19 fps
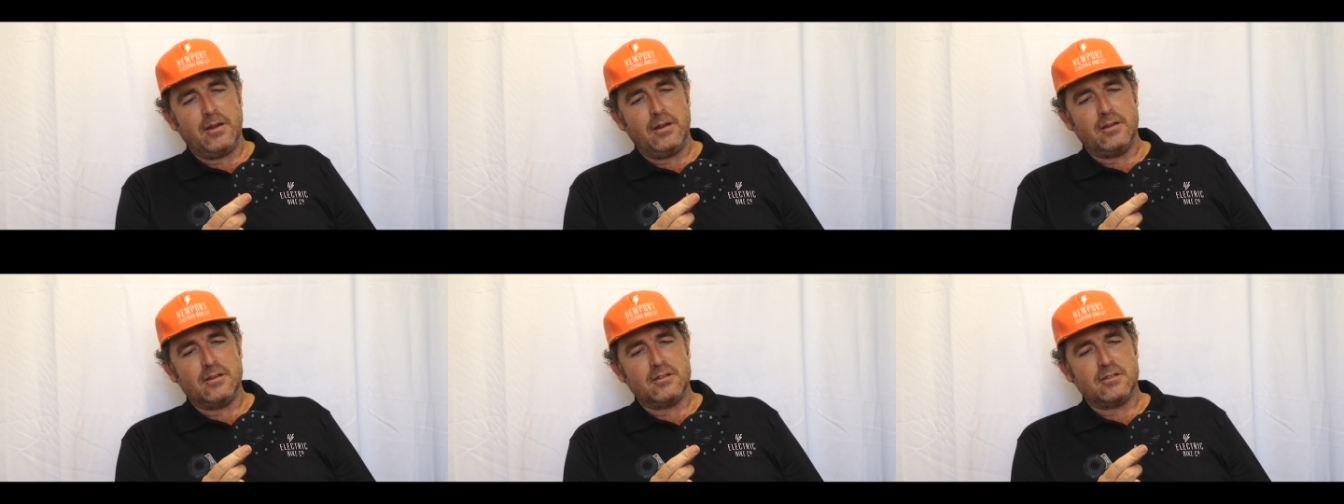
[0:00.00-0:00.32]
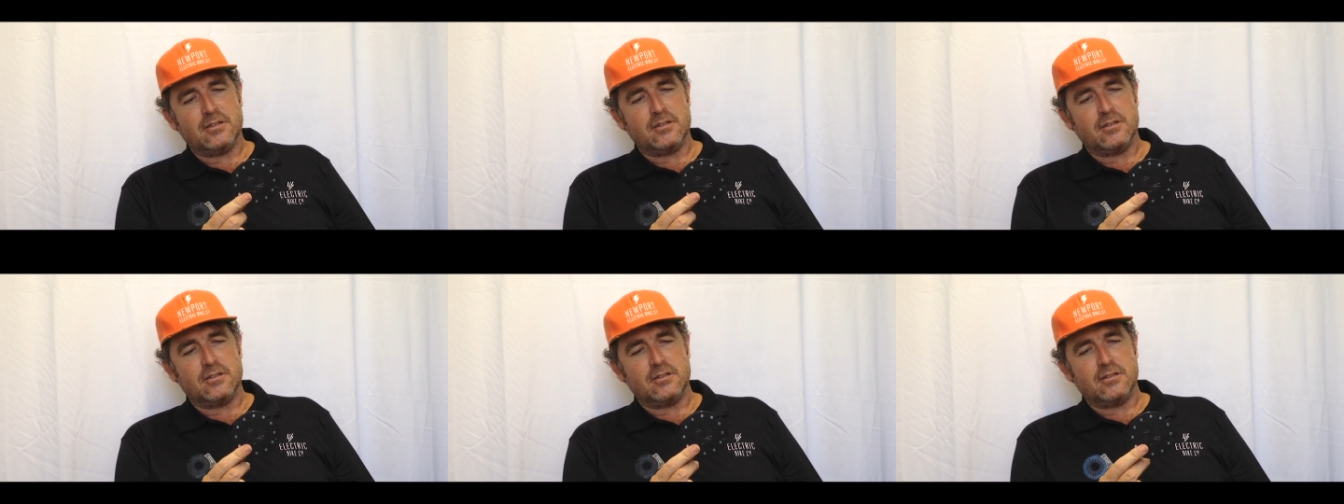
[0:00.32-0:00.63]
pedal
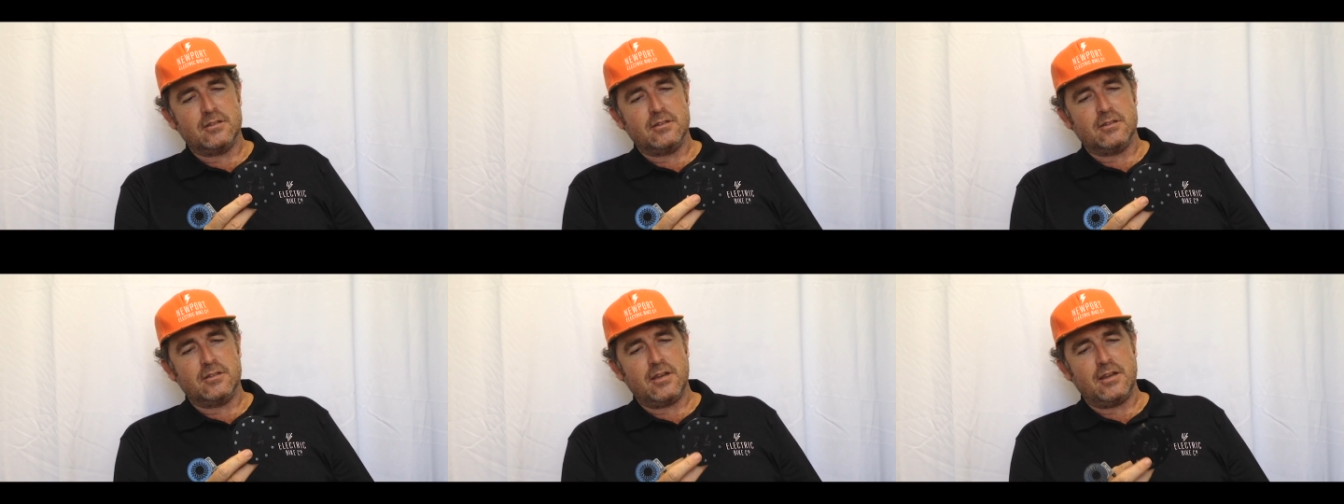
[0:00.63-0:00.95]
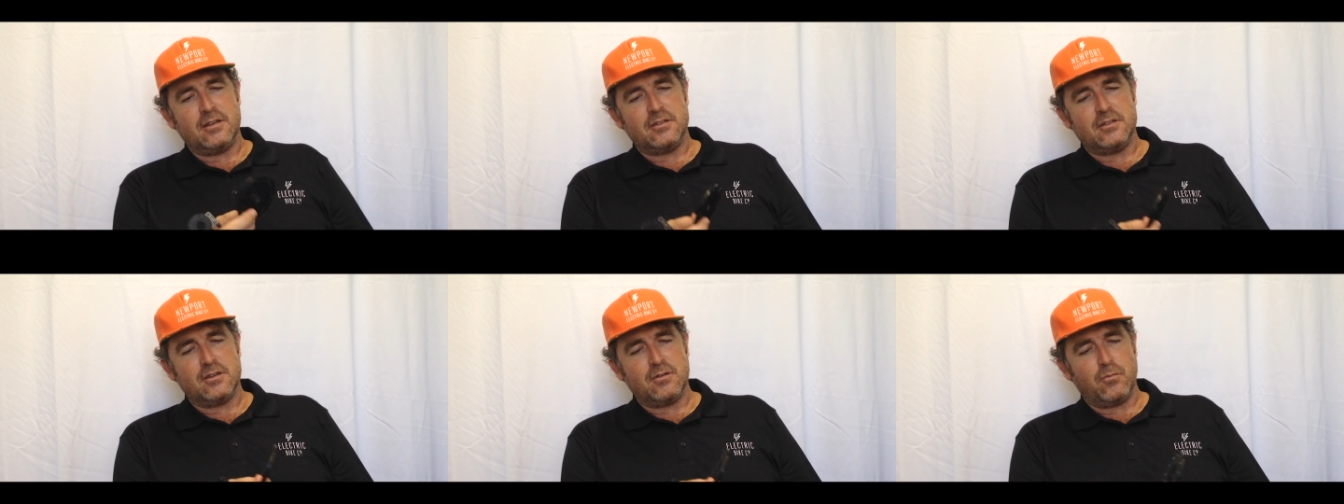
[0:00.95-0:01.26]
assist
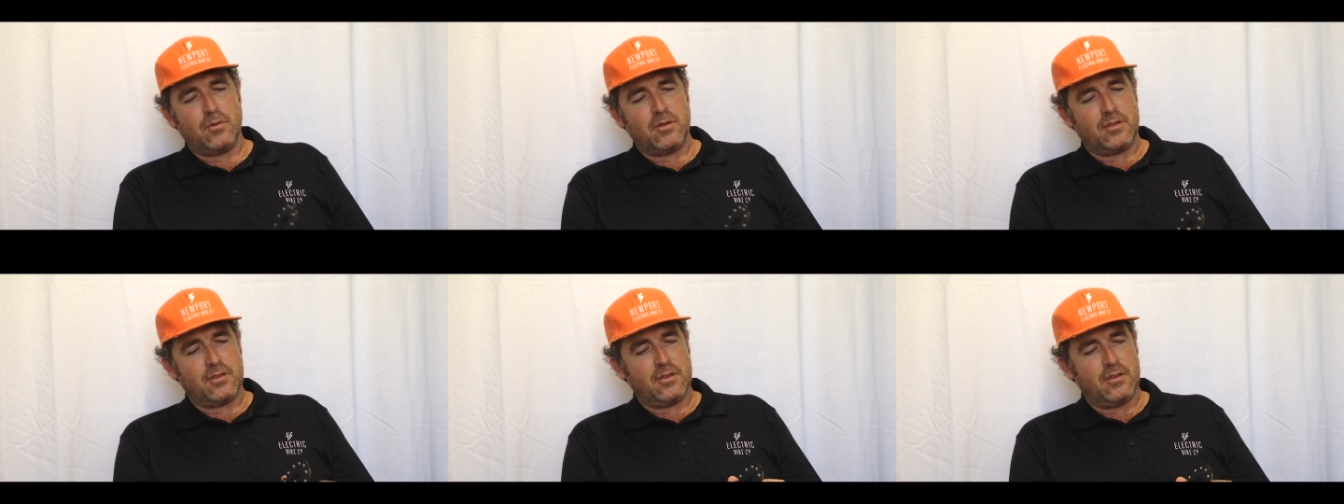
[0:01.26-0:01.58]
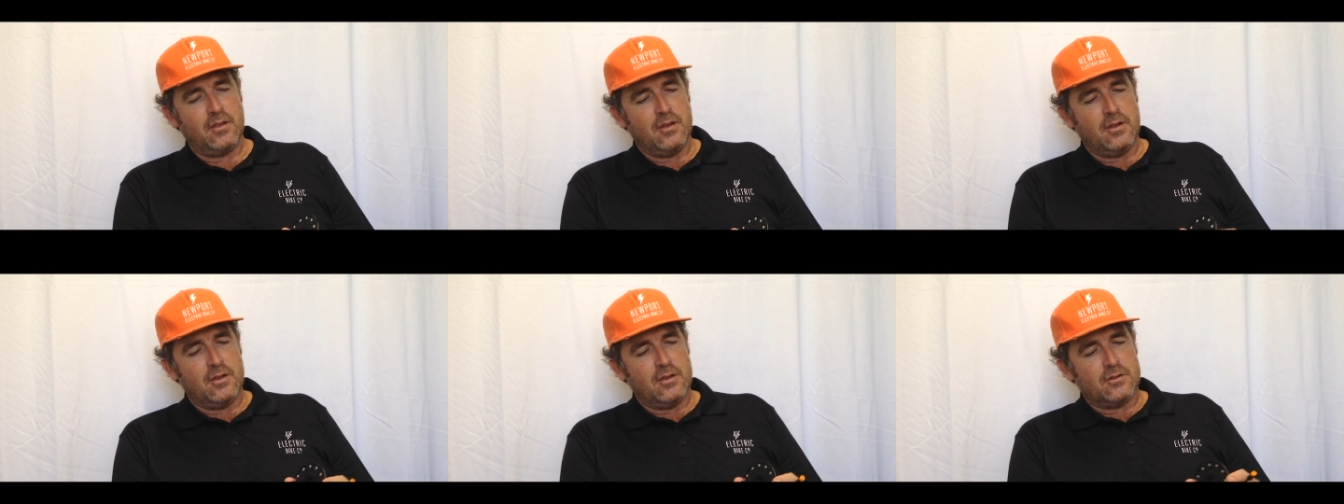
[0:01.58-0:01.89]
sensor with
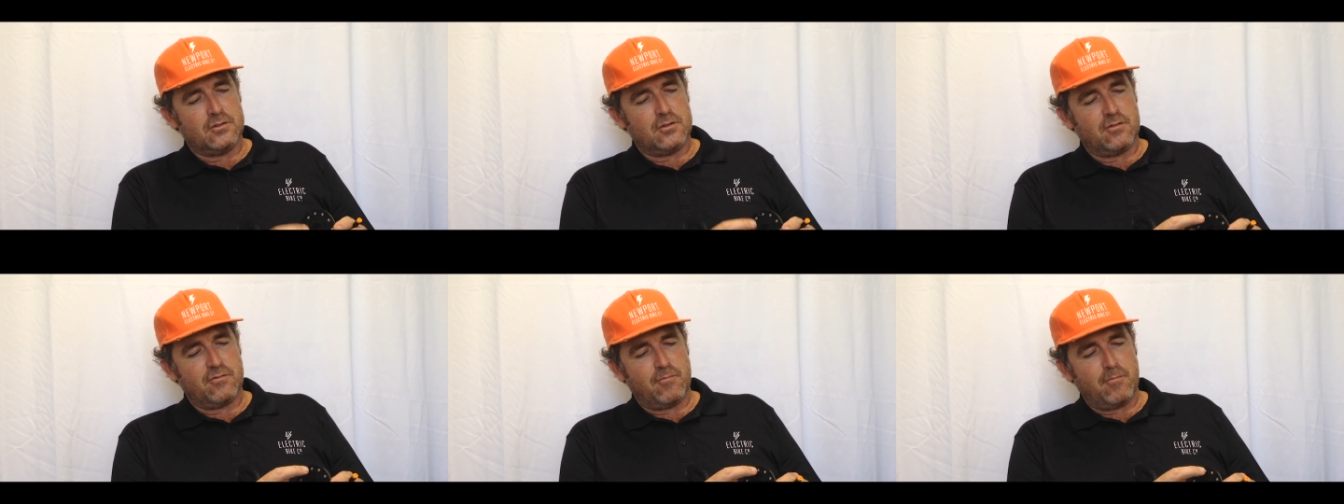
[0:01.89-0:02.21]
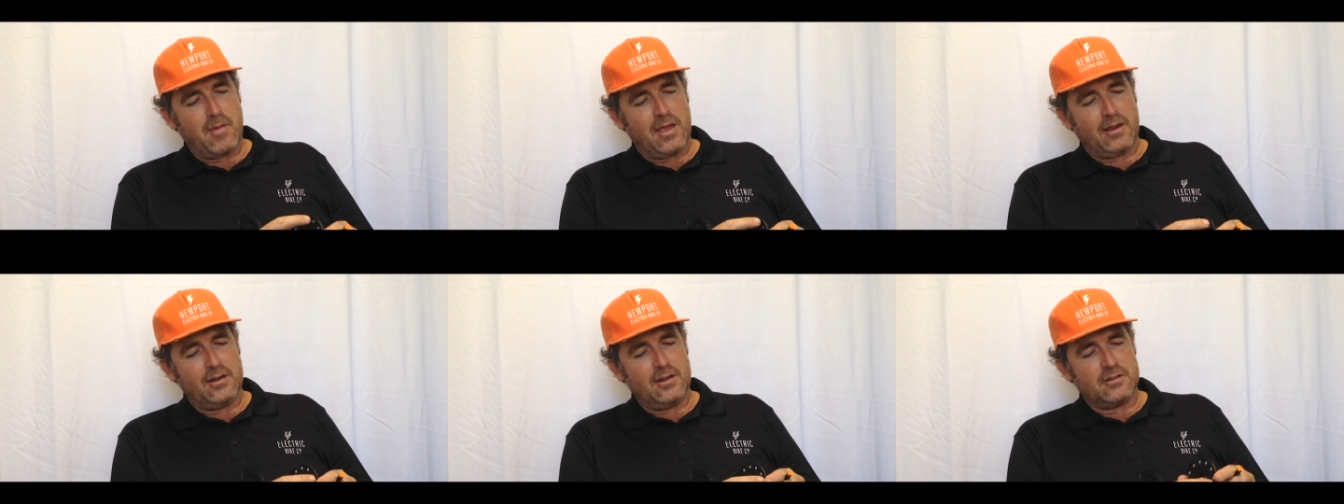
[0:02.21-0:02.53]
sort of
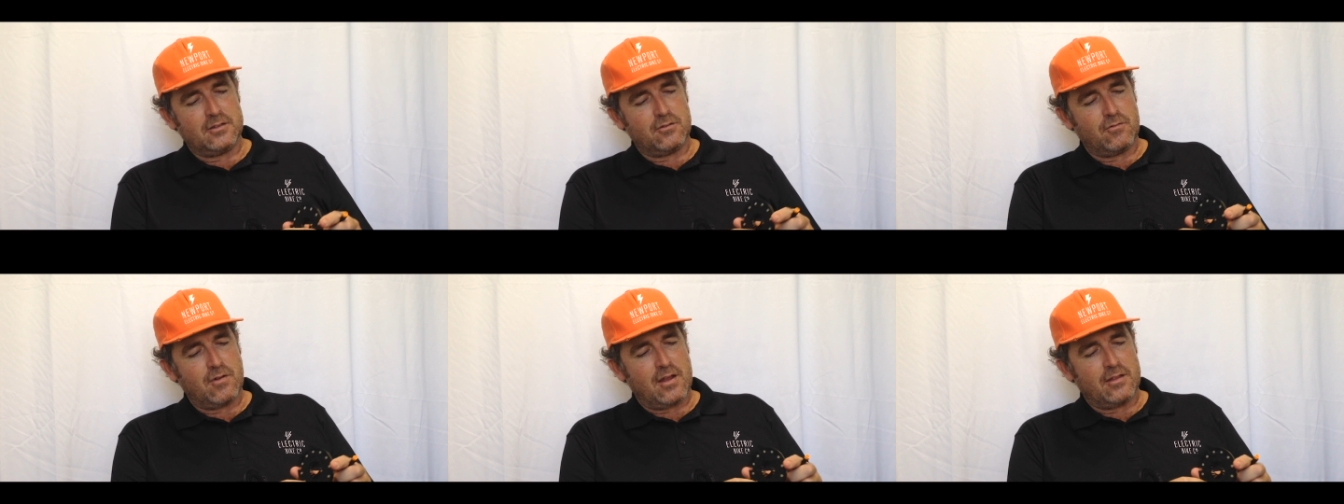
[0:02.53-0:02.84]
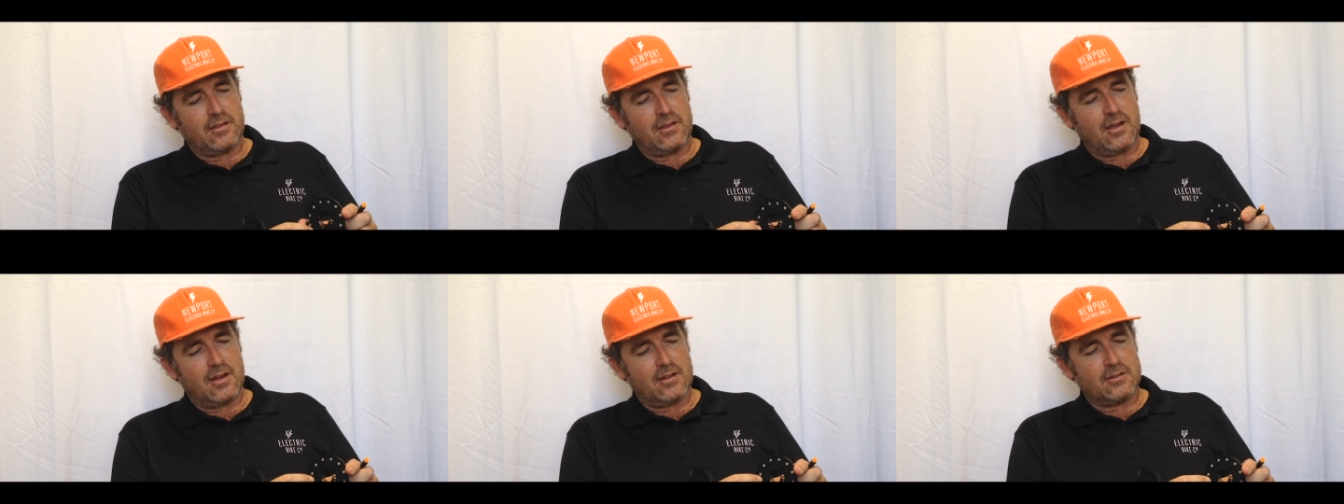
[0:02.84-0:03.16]
magnets
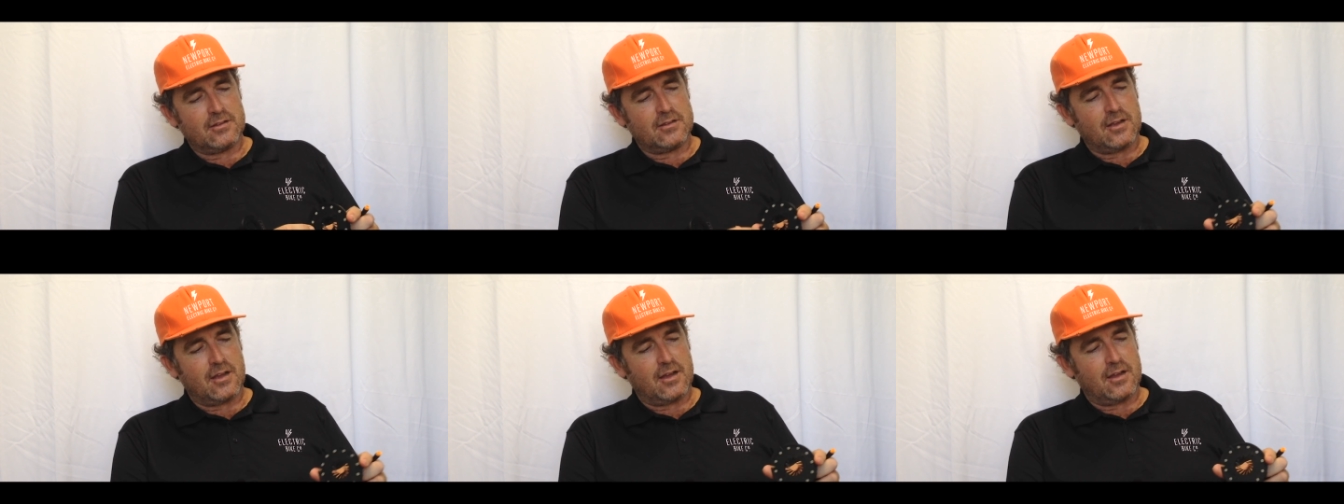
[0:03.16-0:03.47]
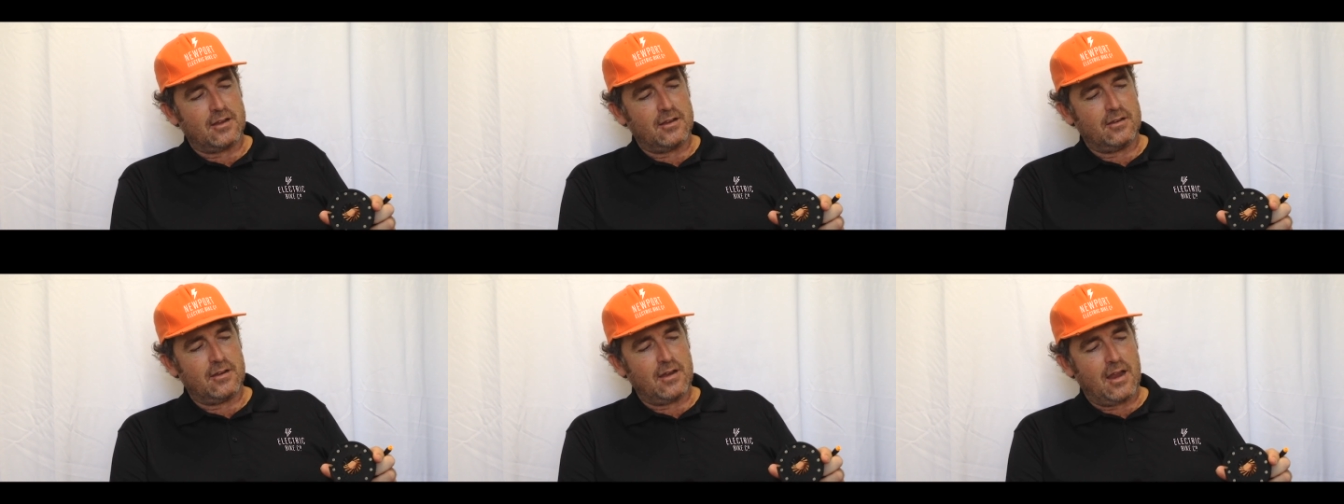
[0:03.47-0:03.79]
around the
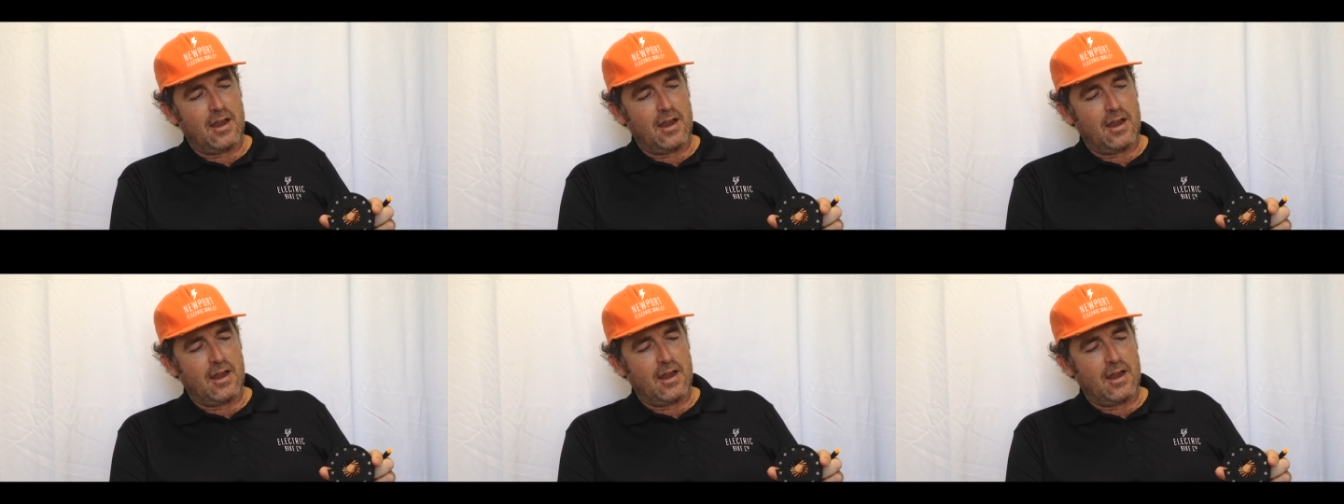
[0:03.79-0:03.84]
outside